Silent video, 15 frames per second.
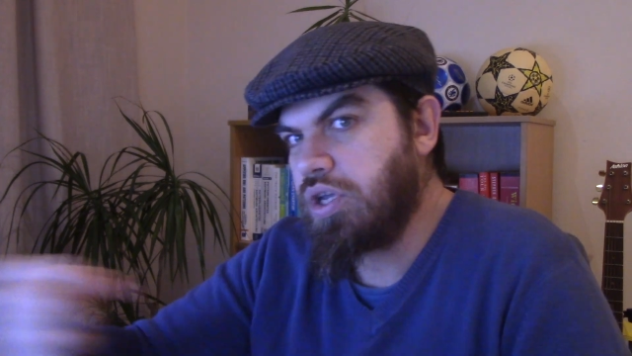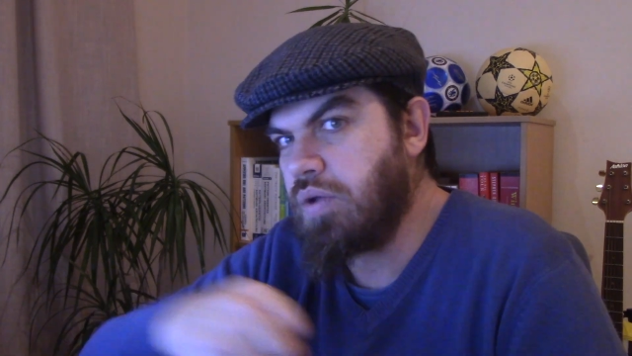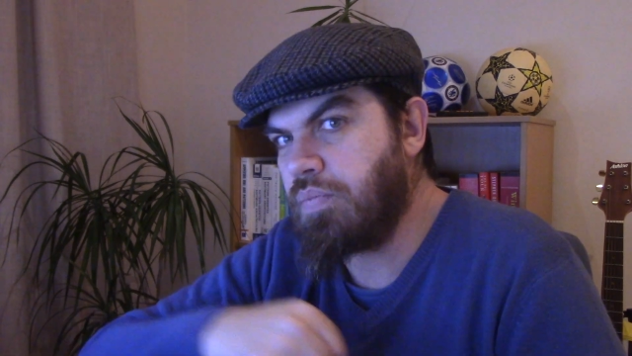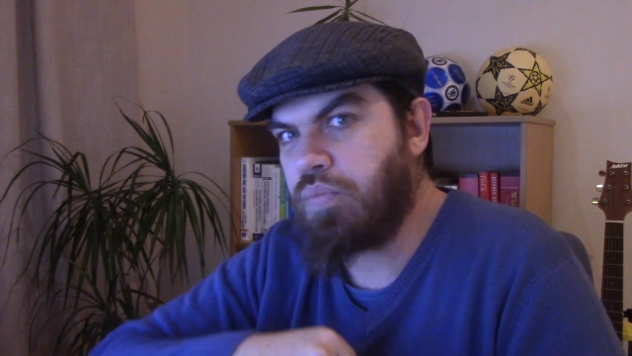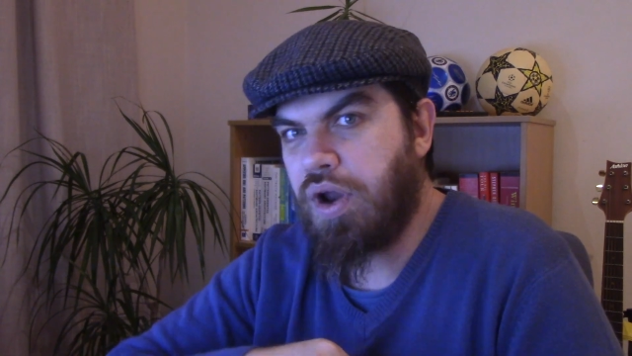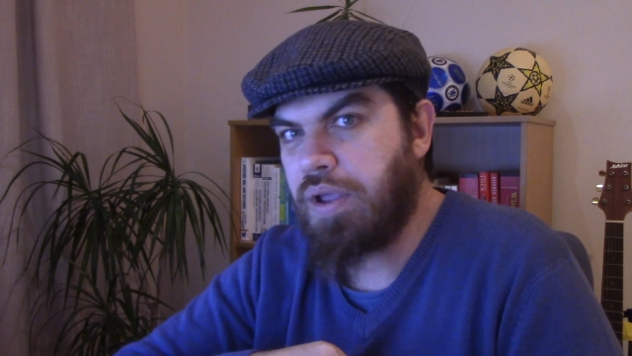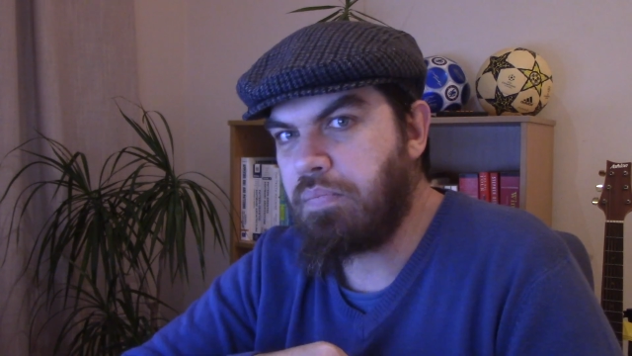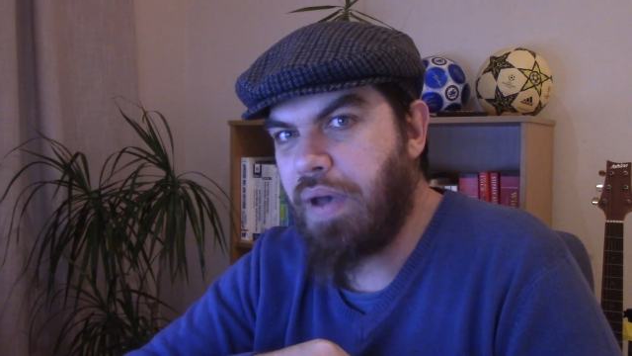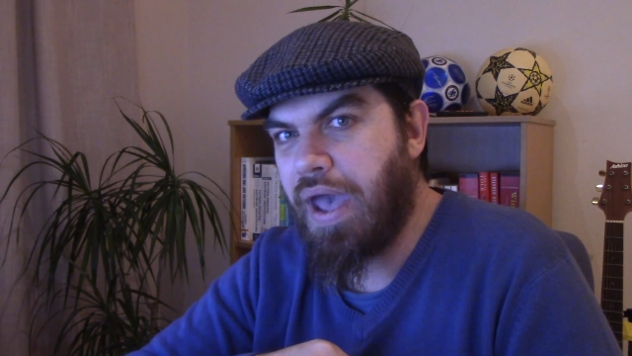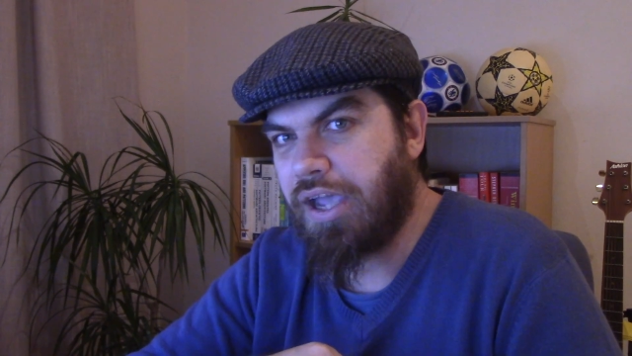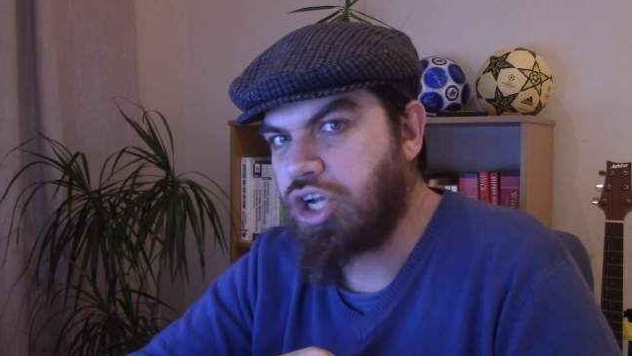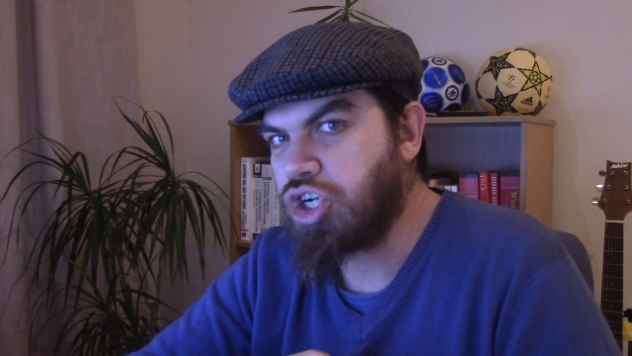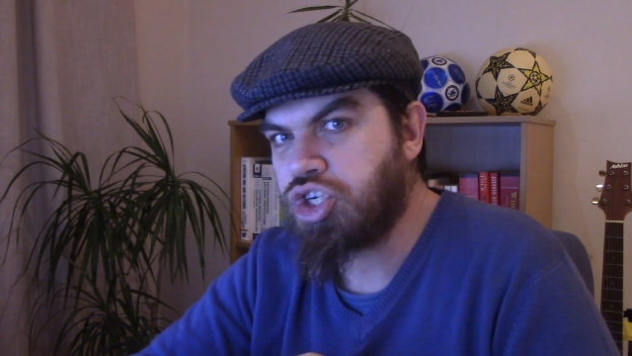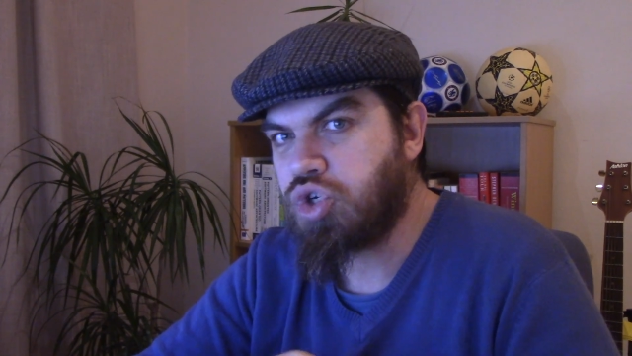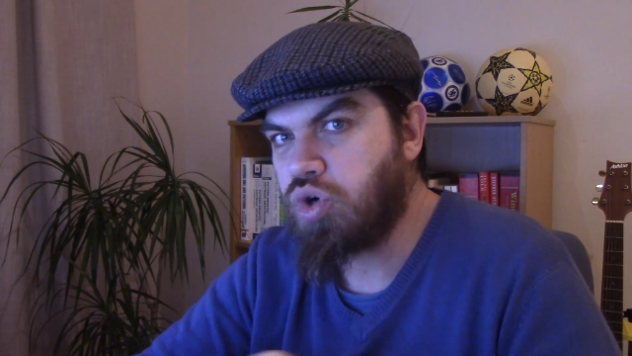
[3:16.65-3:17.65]
you bring back
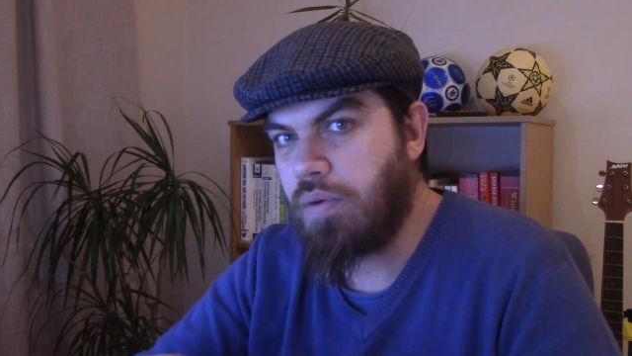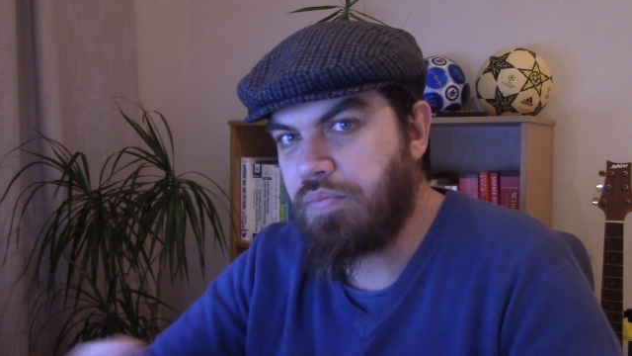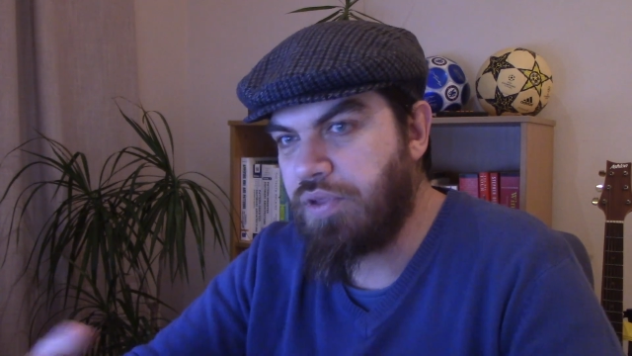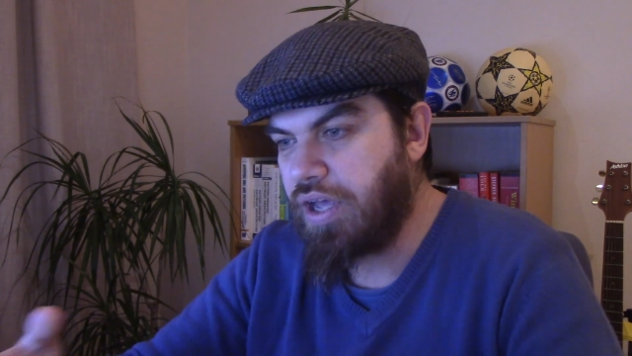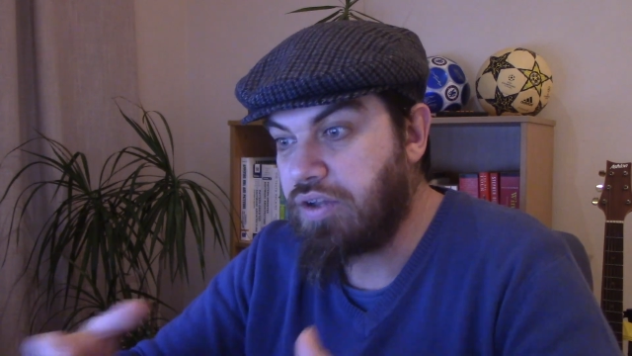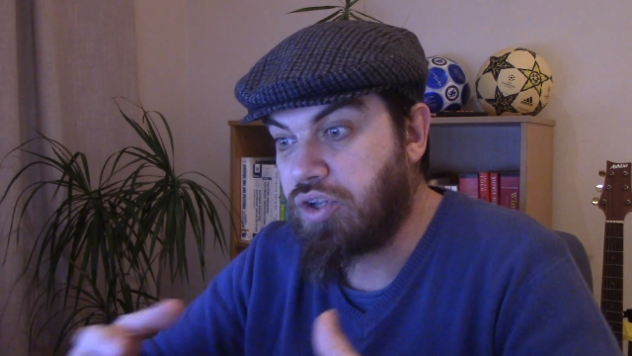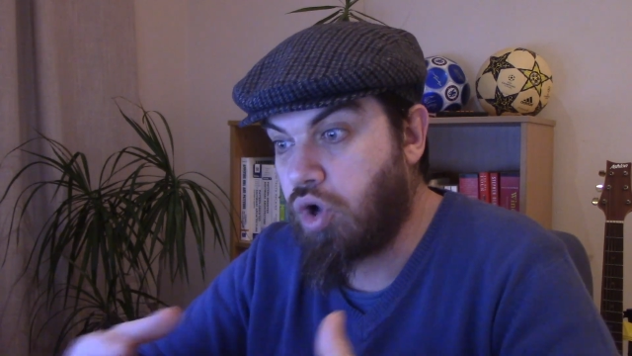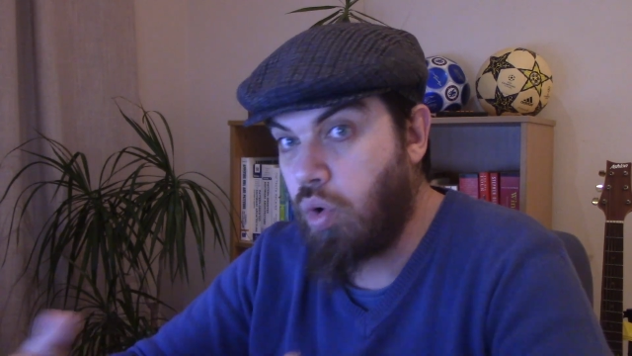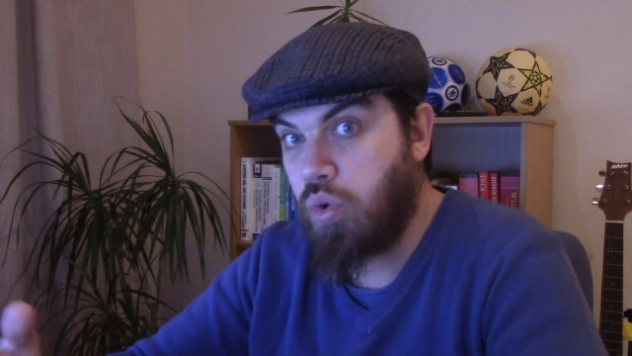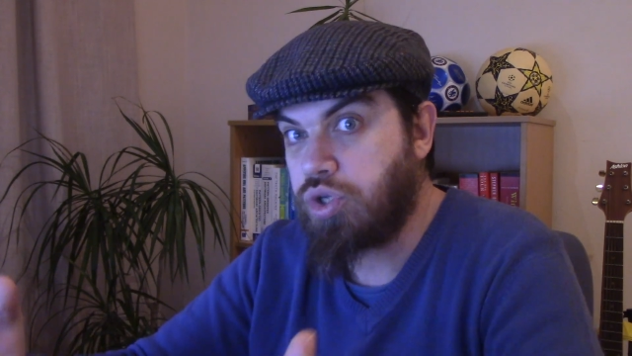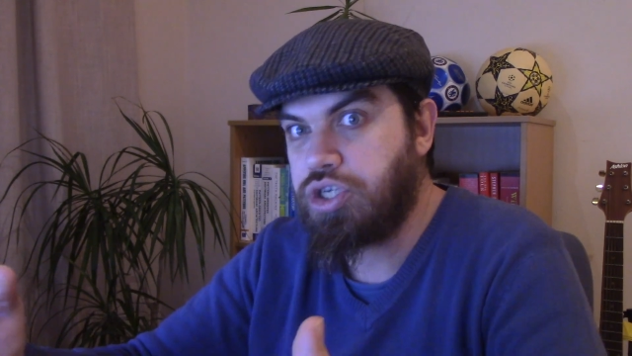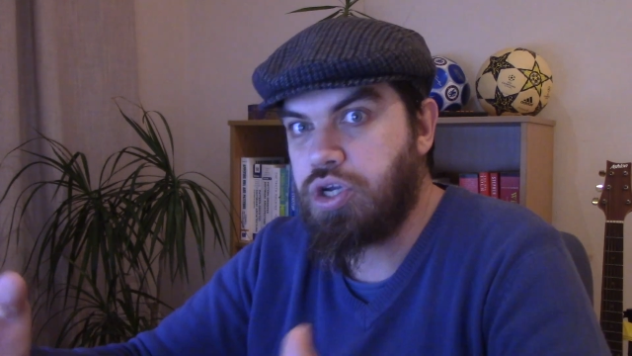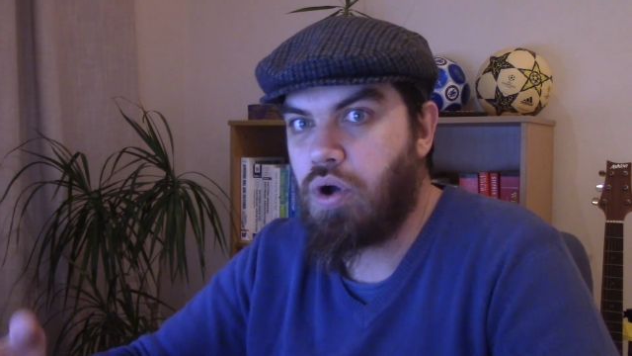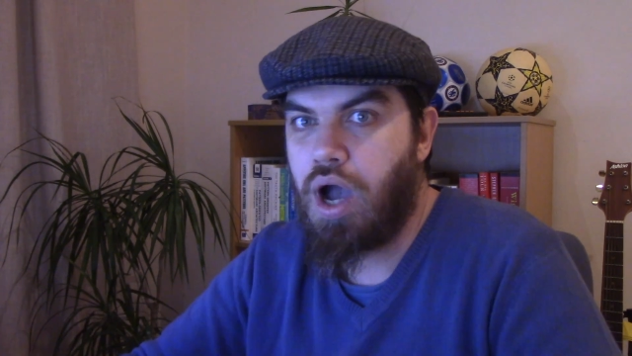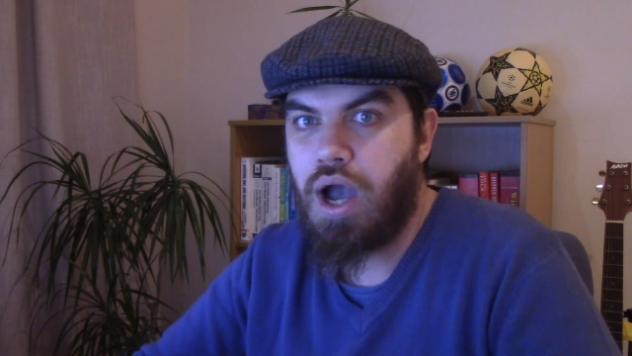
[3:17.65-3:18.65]
a shrub that
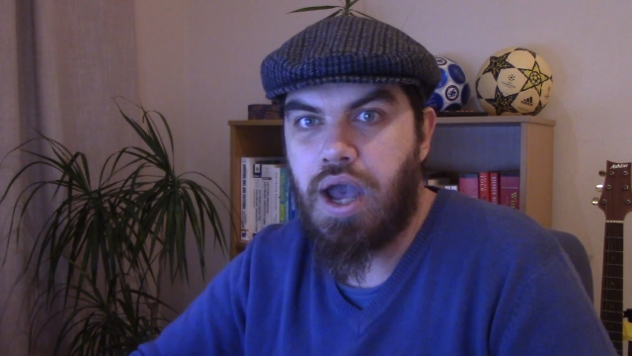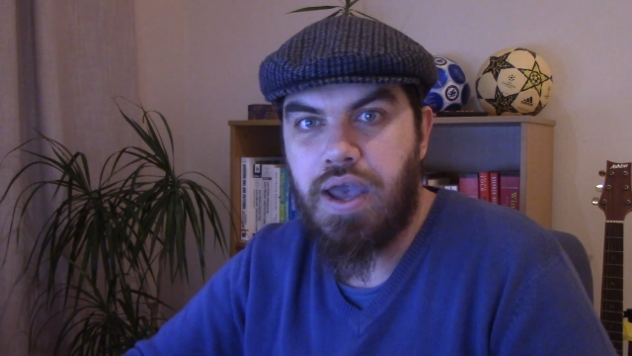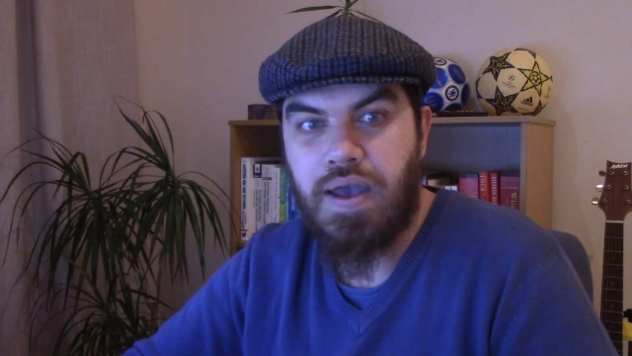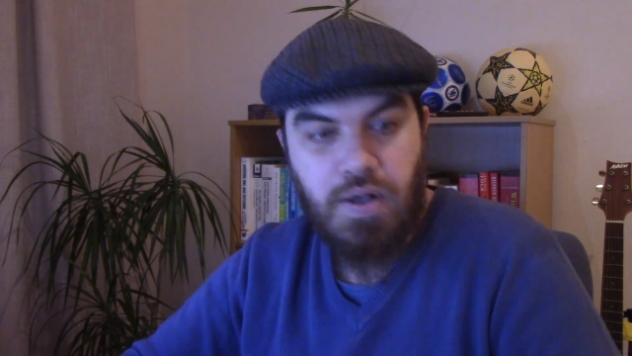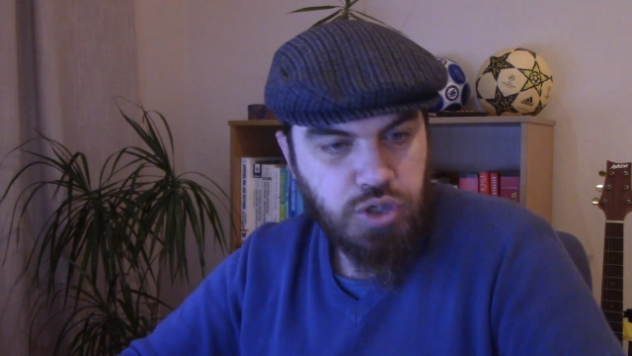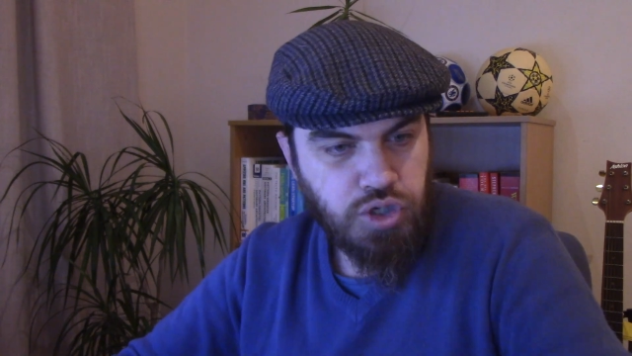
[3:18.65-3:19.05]
caught your eye,